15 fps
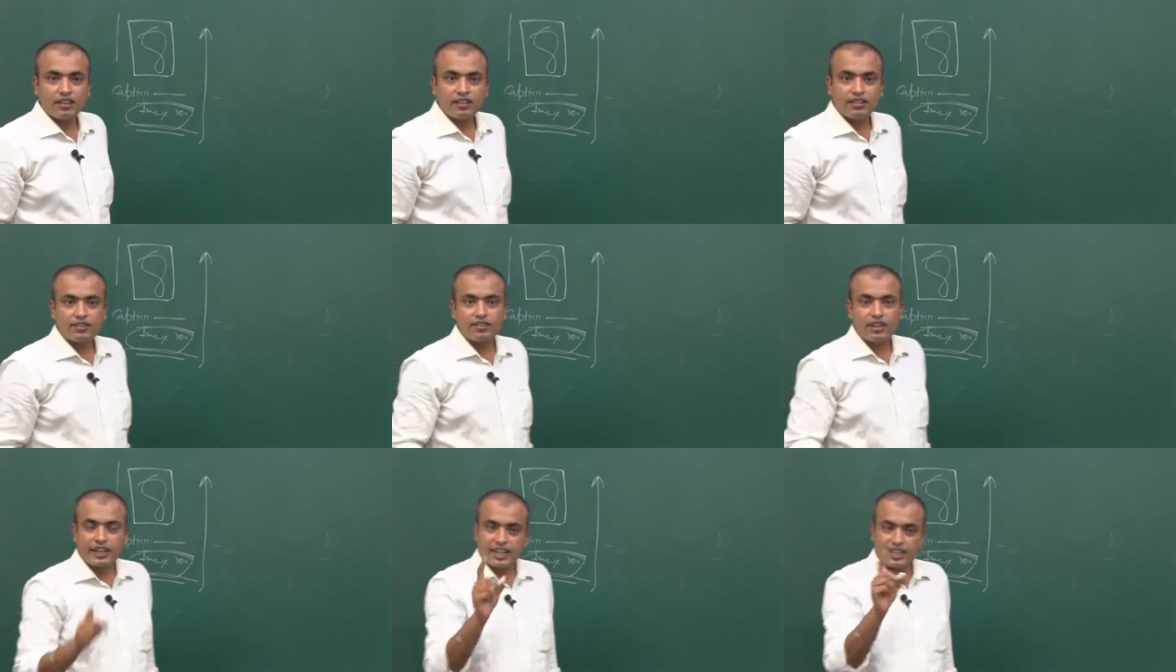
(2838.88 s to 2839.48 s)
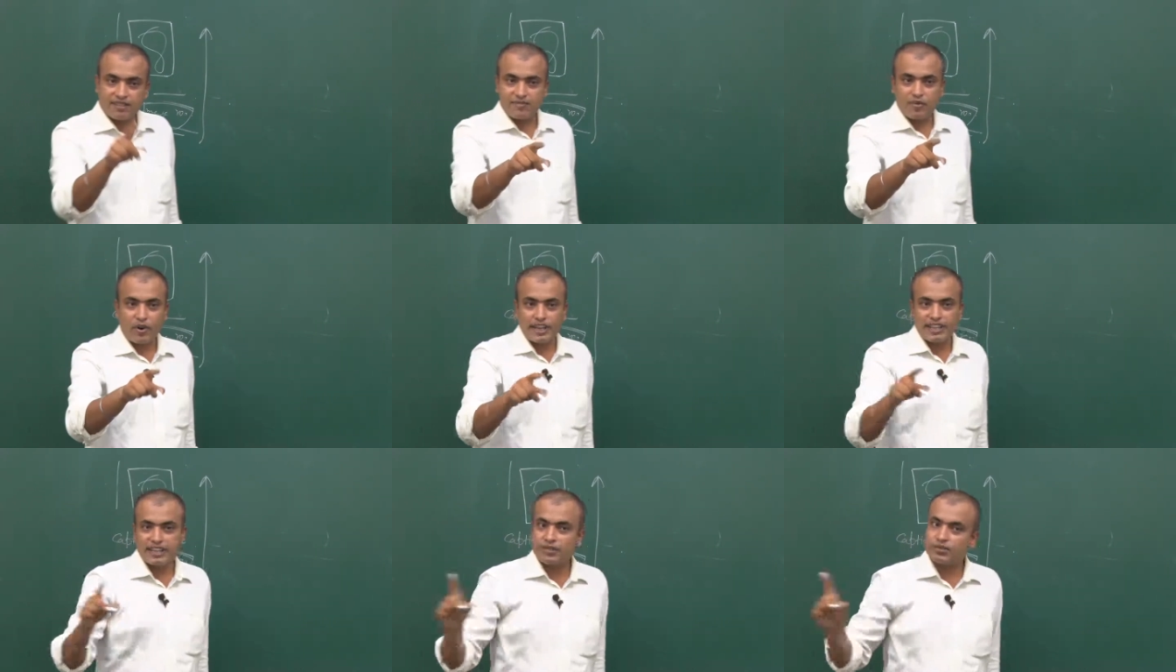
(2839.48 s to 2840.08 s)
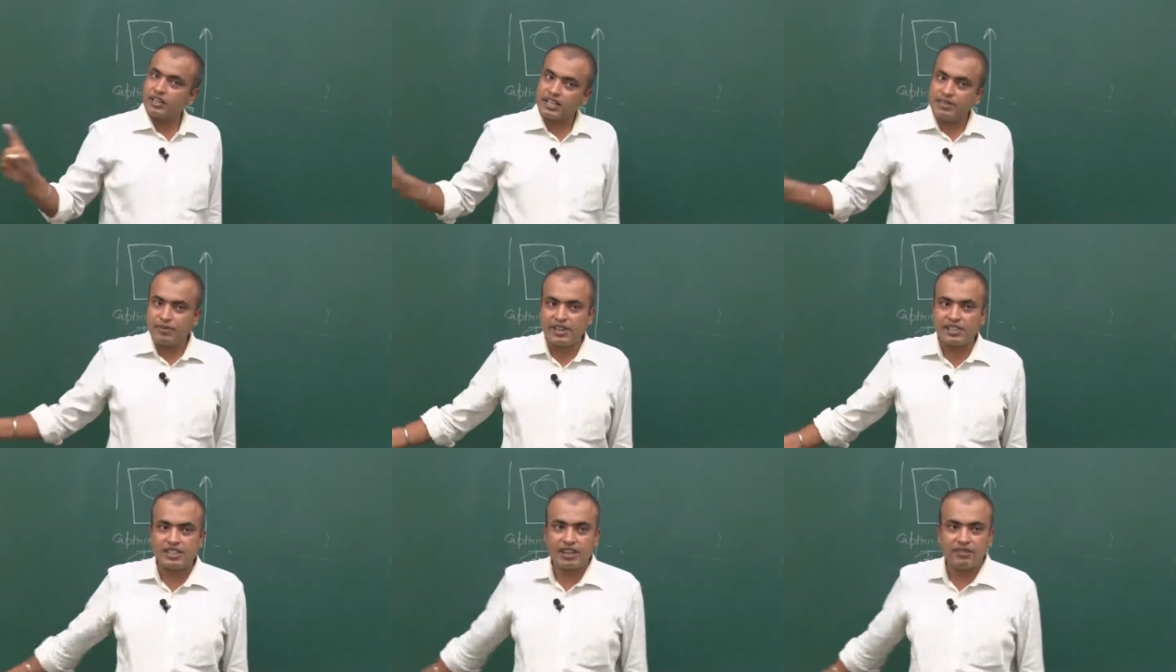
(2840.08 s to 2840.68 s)
So you are getting pointed to the
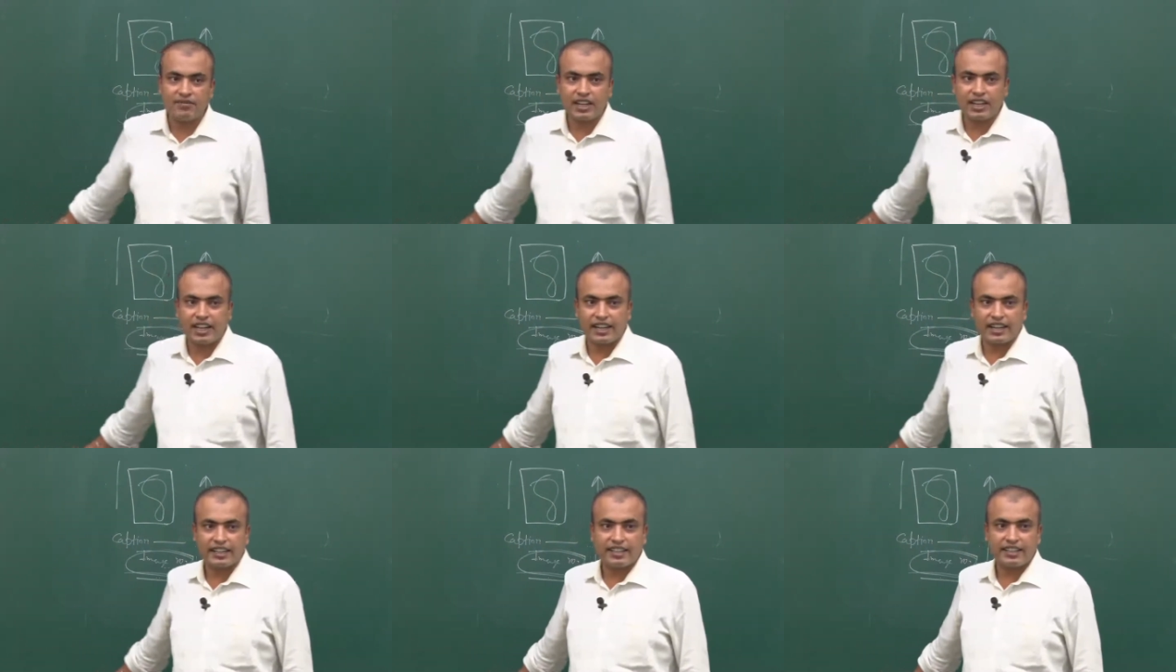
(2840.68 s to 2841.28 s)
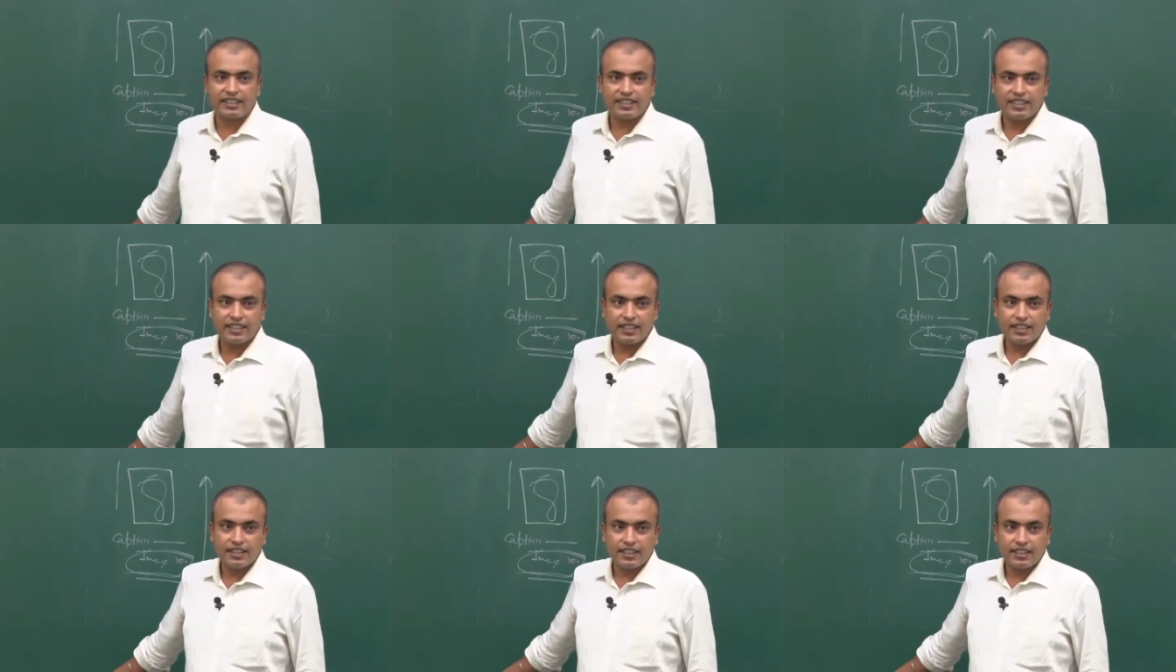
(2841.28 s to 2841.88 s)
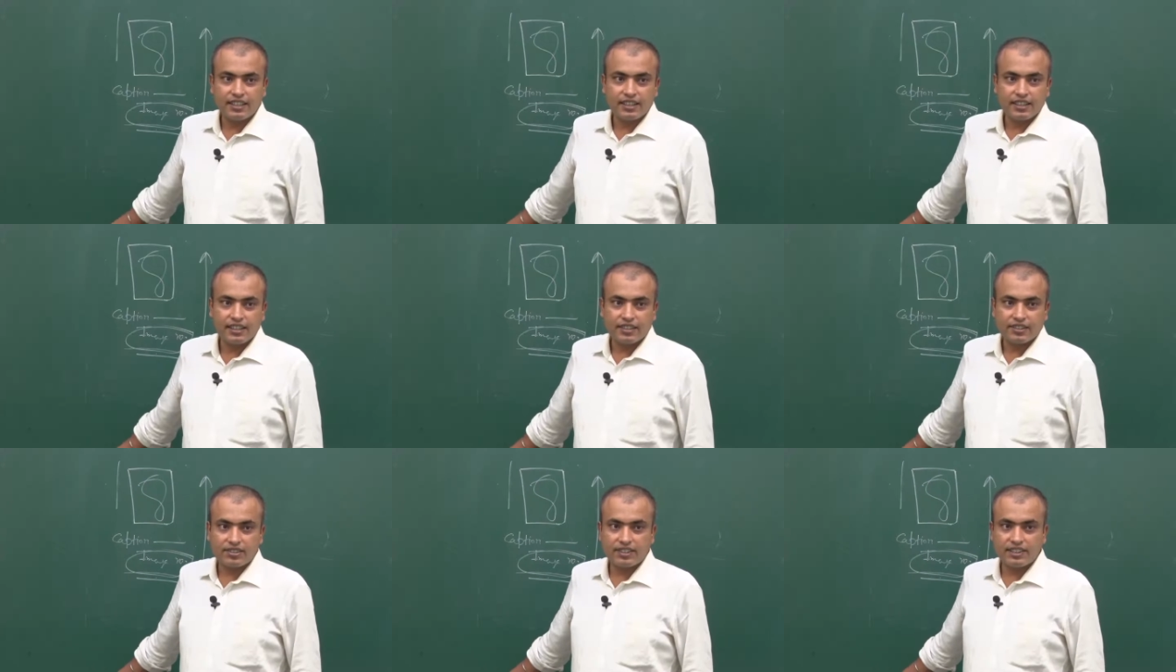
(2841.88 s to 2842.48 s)
image number correctly.
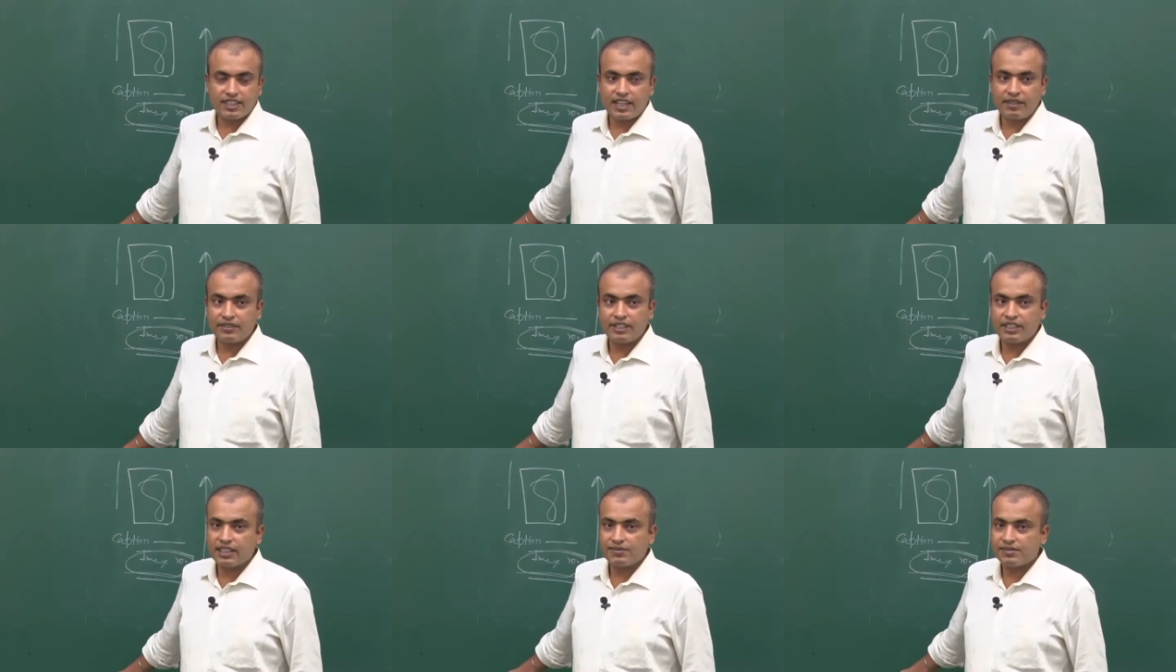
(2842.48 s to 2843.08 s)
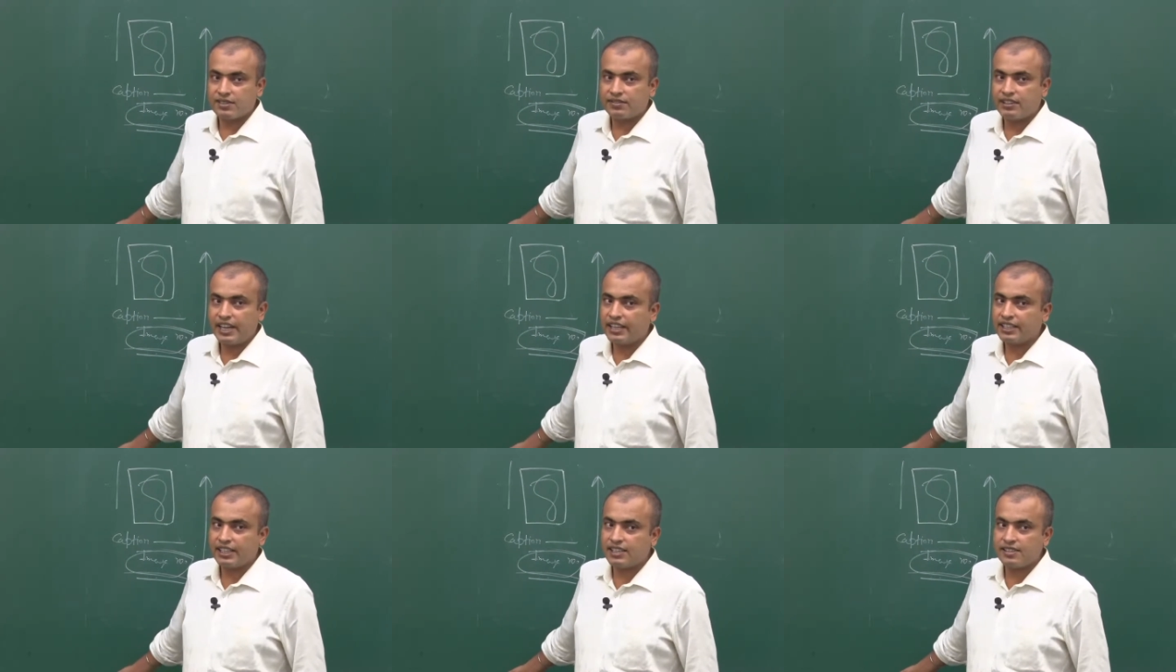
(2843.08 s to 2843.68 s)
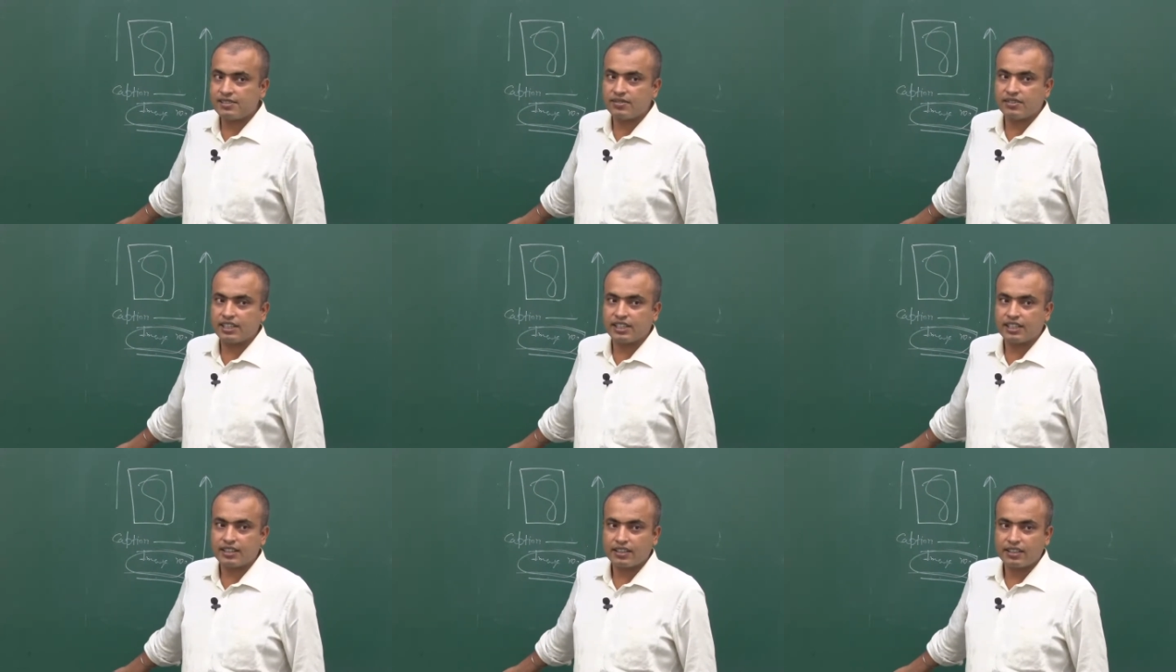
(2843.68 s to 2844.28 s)
So in terms of that there is no
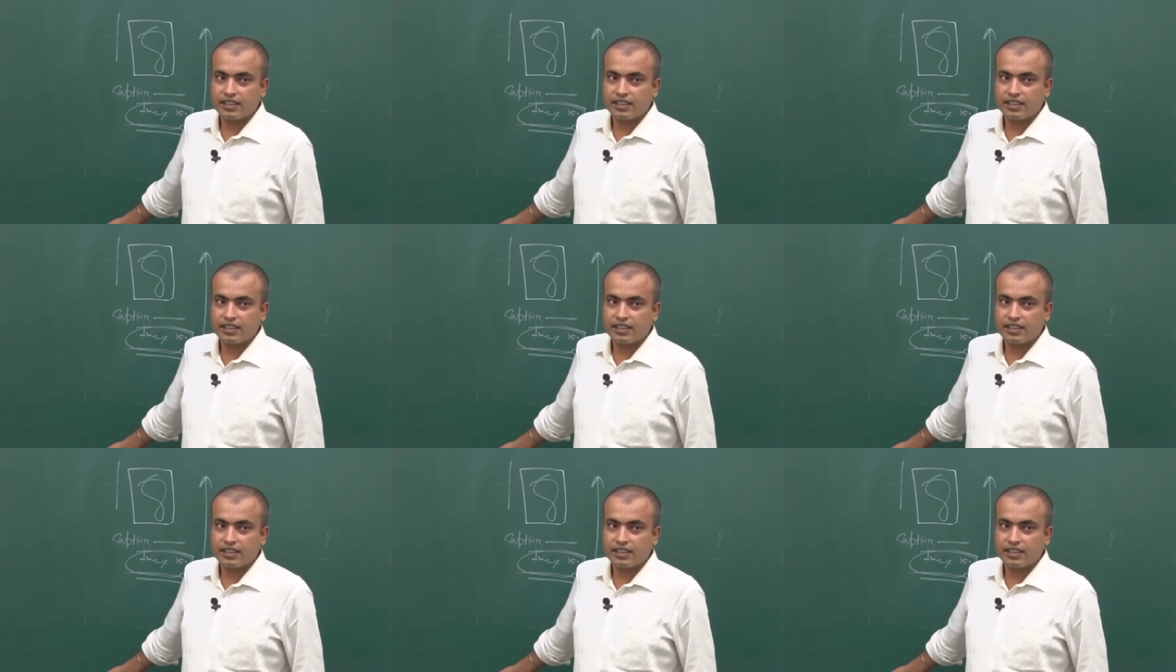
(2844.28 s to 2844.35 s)
error.